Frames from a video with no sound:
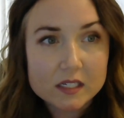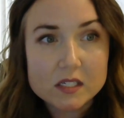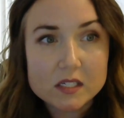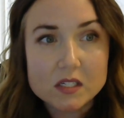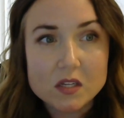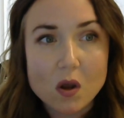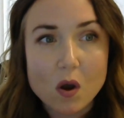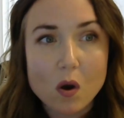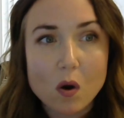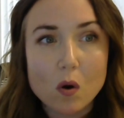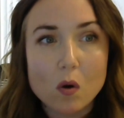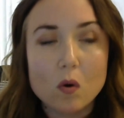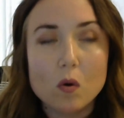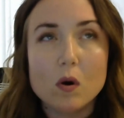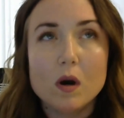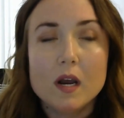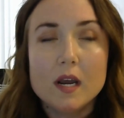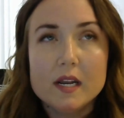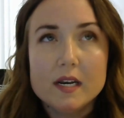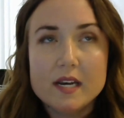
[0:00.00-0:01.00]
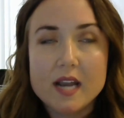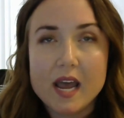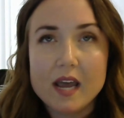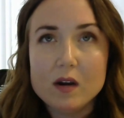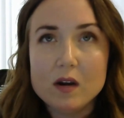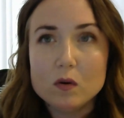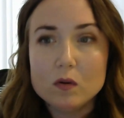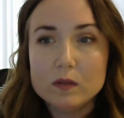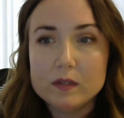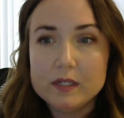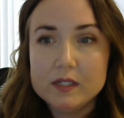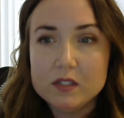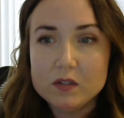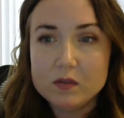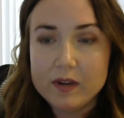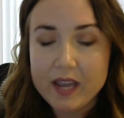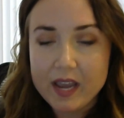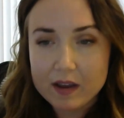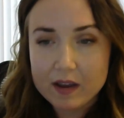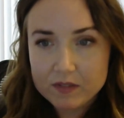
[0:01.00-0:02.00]
So not only do
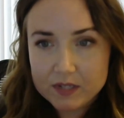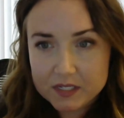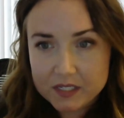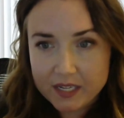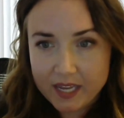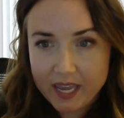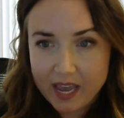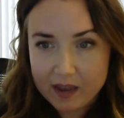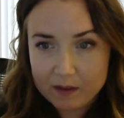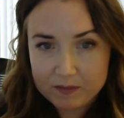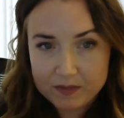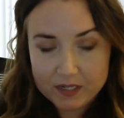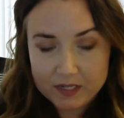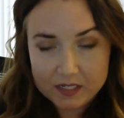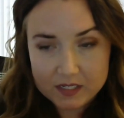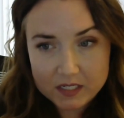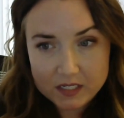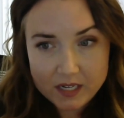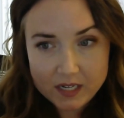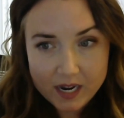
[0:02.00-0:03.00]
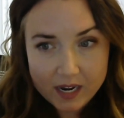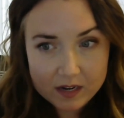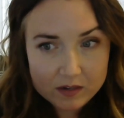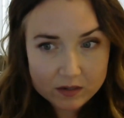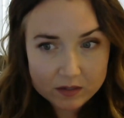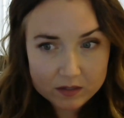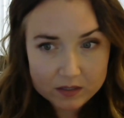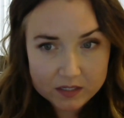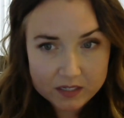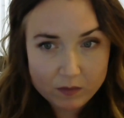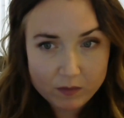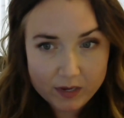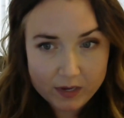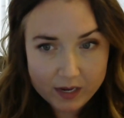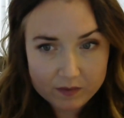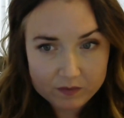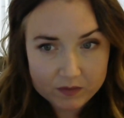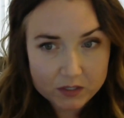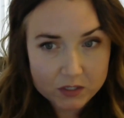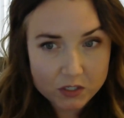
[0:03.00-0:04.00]
we have these CAPTE standards that we
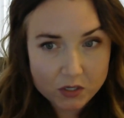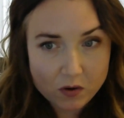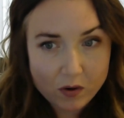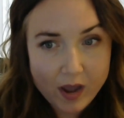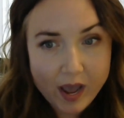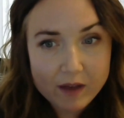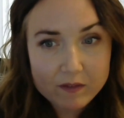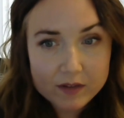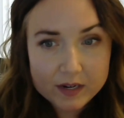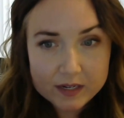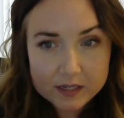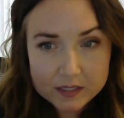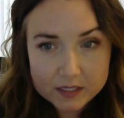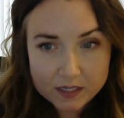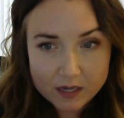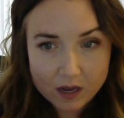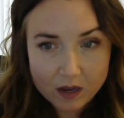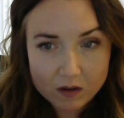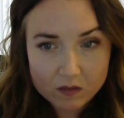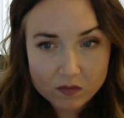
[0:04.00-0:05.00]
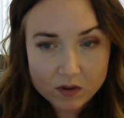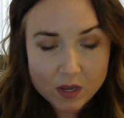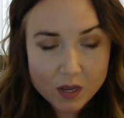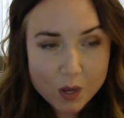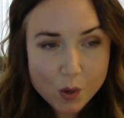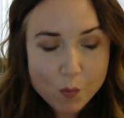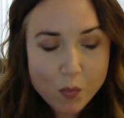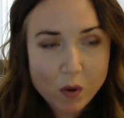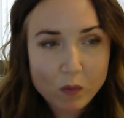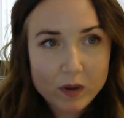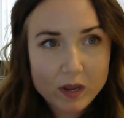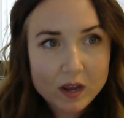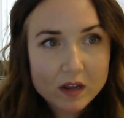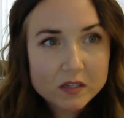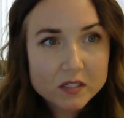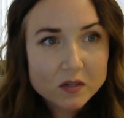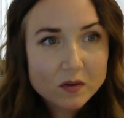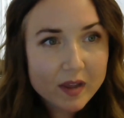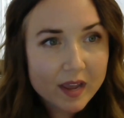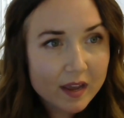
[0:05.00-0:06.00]
have to show evidence of, but we
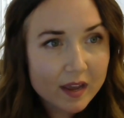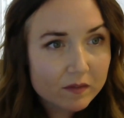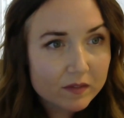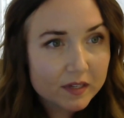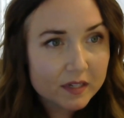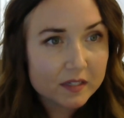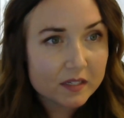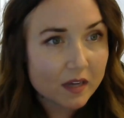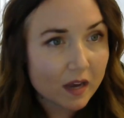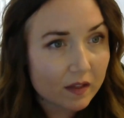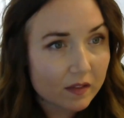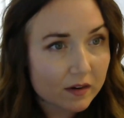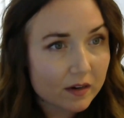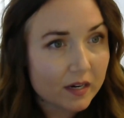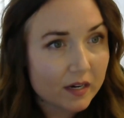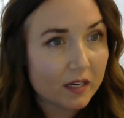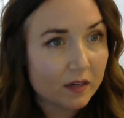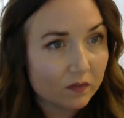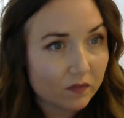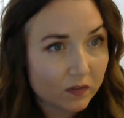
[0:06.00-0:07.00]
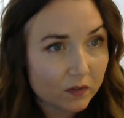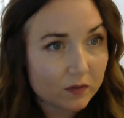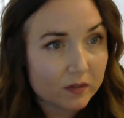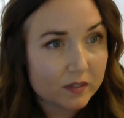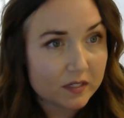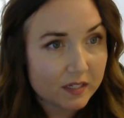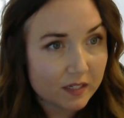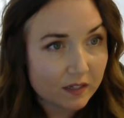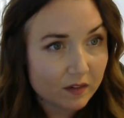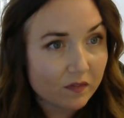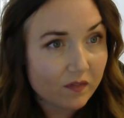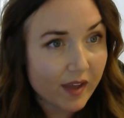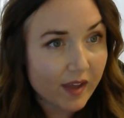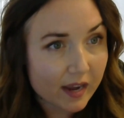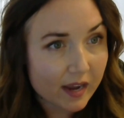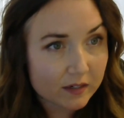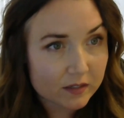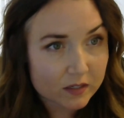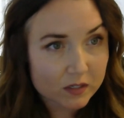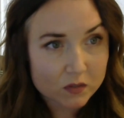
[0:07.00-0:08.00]
also have these other influencing
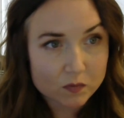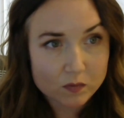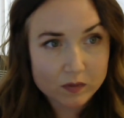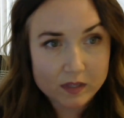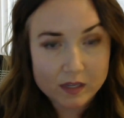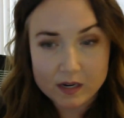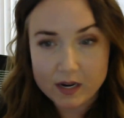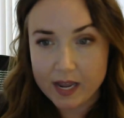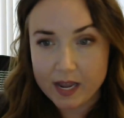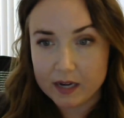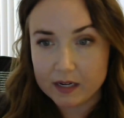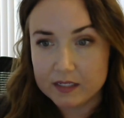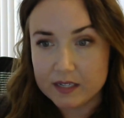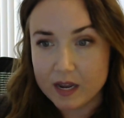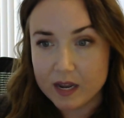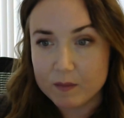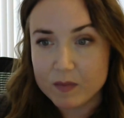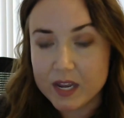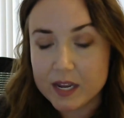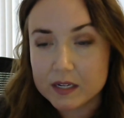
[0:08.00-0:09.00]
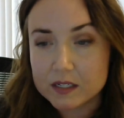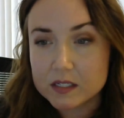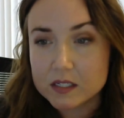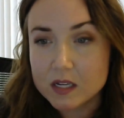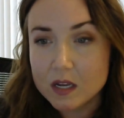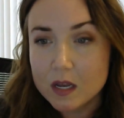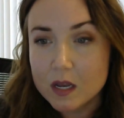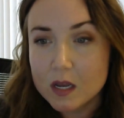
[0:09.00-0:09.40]
factors within academics.